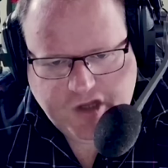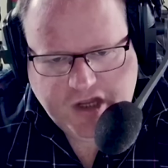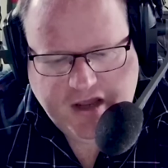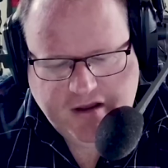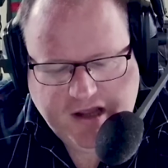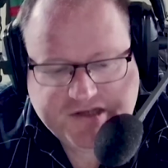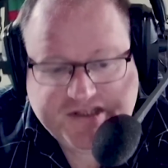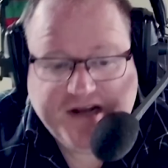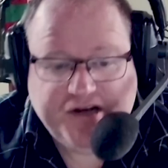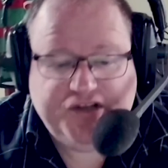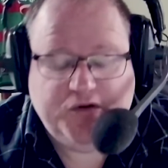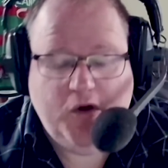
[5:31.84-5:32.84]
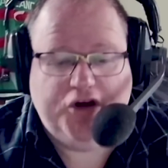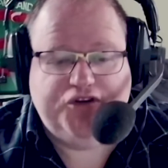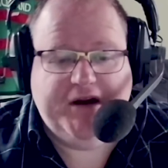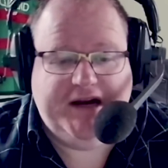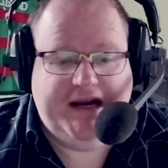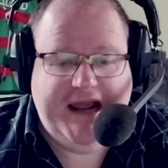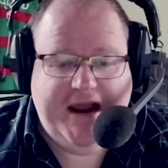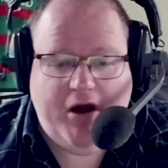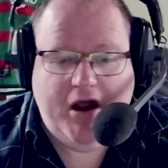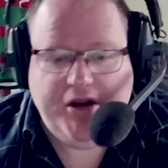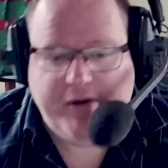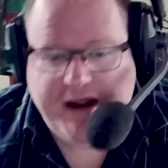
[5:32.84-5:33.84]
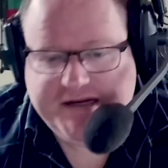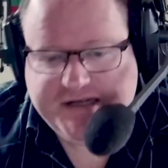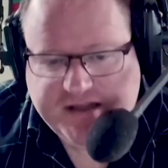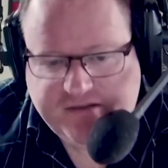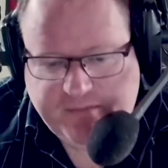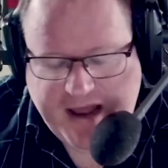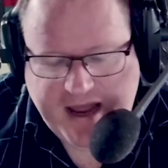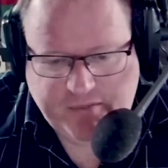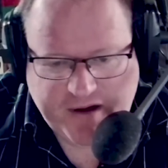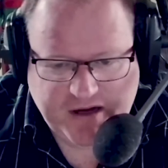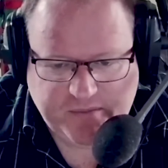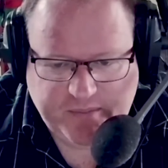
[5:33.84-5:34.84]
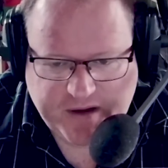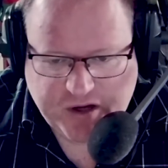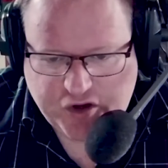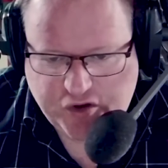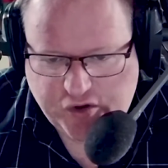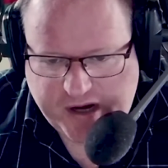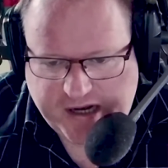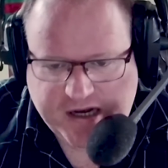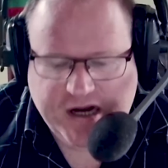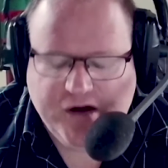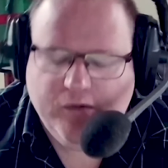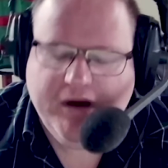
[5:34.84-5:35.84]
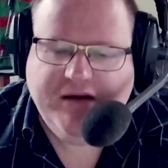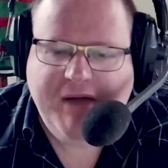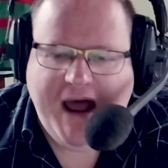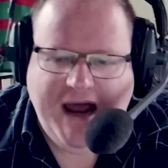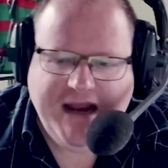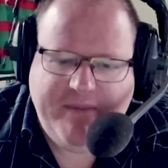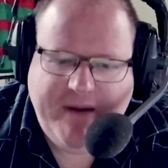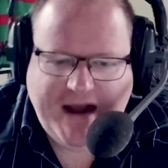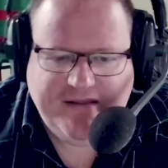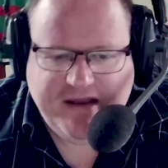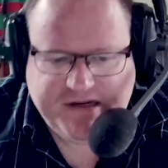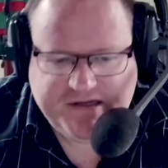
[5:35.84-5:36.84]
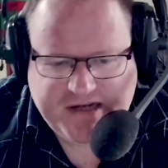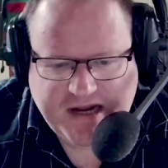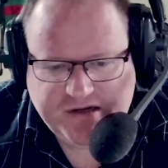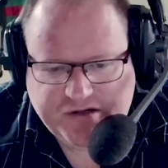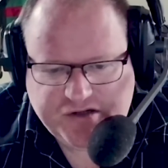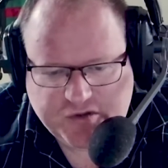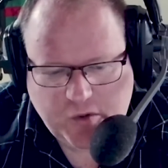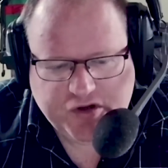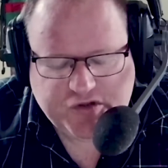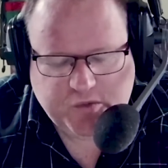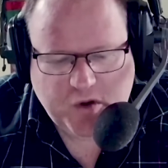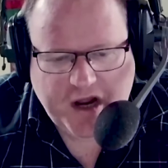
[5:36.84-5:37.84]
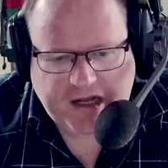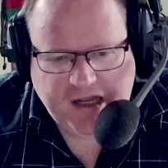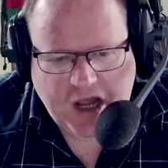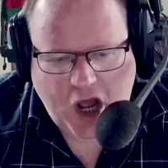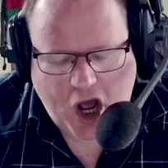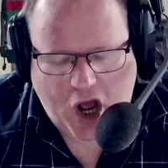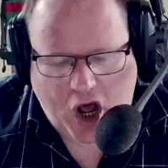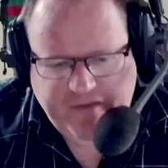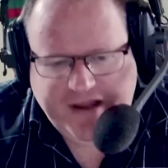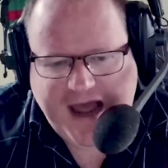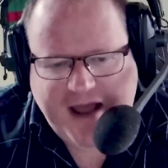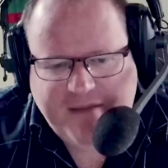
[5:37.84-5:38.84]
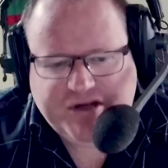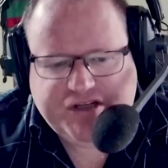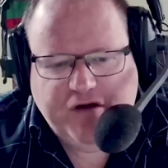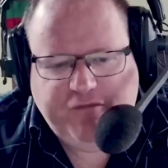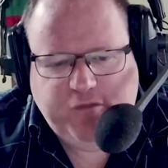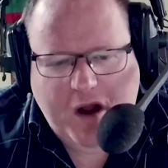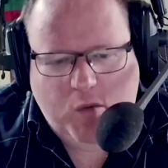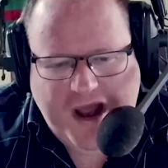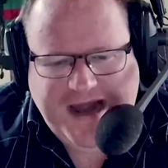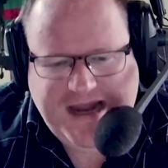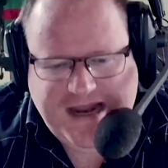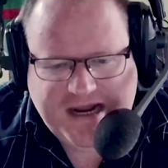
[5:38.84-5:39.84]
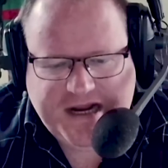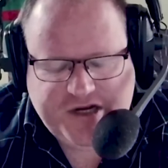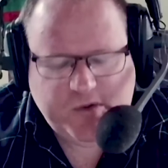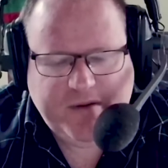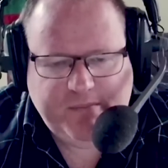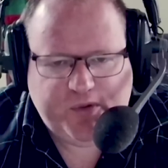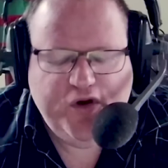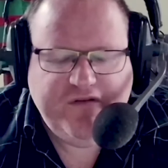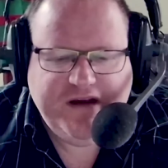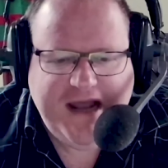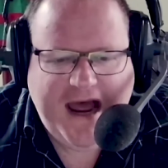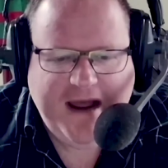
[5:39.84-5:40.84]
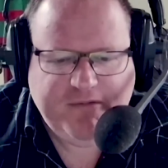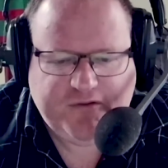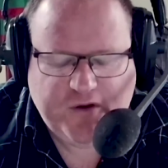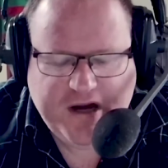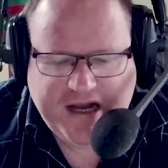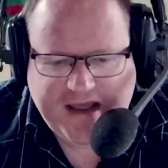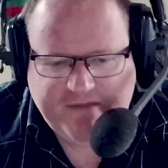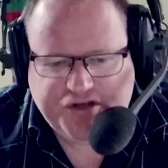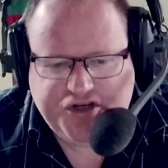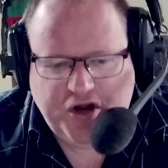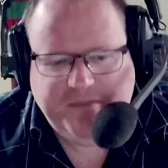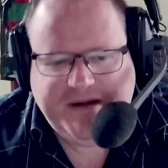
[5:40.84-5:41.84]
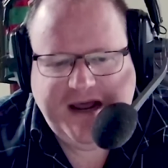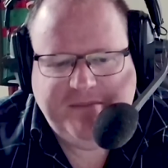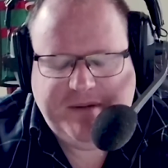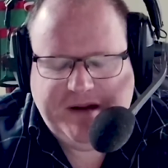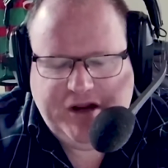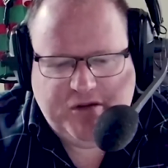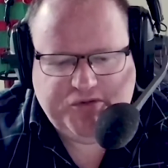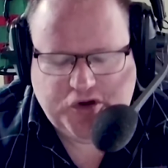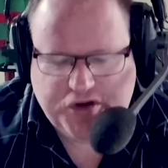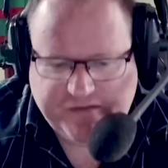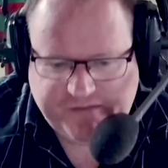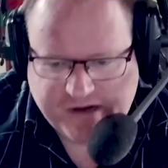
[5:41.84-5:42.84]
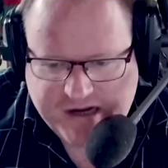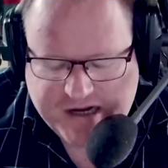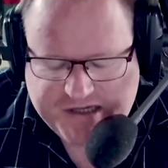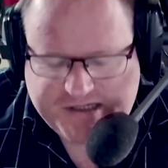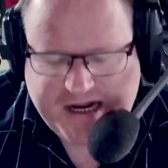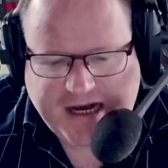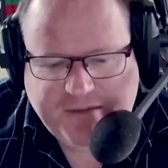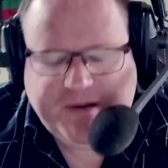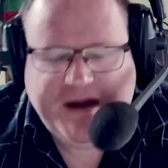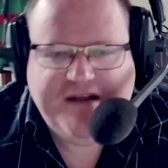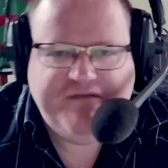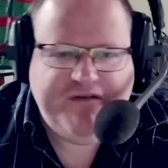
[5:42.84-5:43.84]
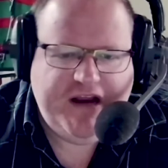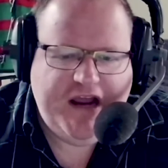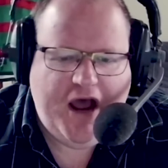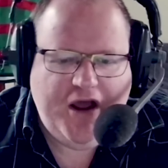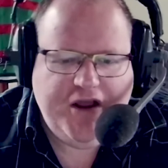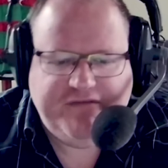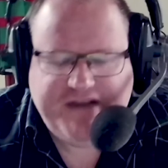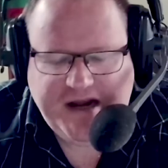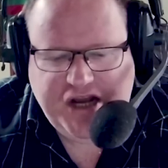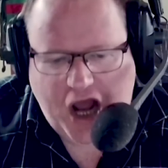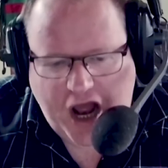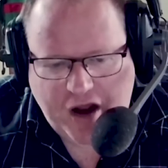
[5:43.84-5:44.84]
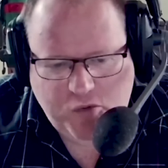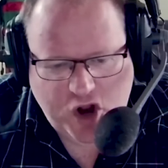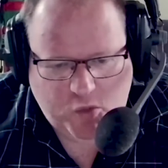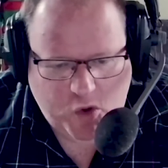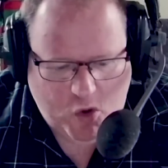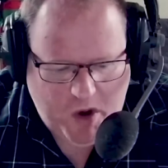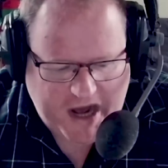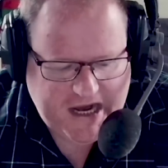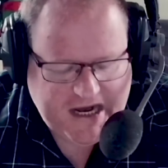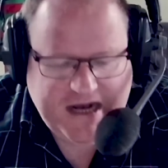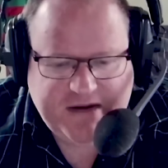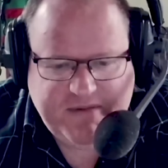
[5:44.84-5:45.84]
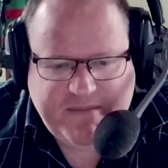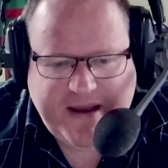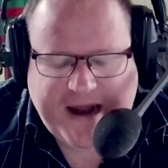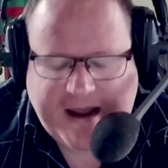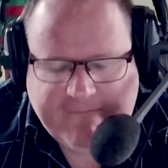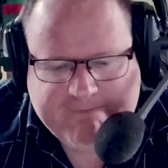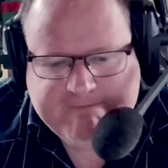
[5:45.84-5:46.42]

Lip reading: Yeah, extended squad. Trent Liero, your 18th man. Brendan Piakura, Reid Marnie, part of the extended squad as well. On the game itself, where do you need to improve in Game 3 to get the job done, Billy? I'm sure you've studied plenty of video, you've done your homework. Where do you need to be better?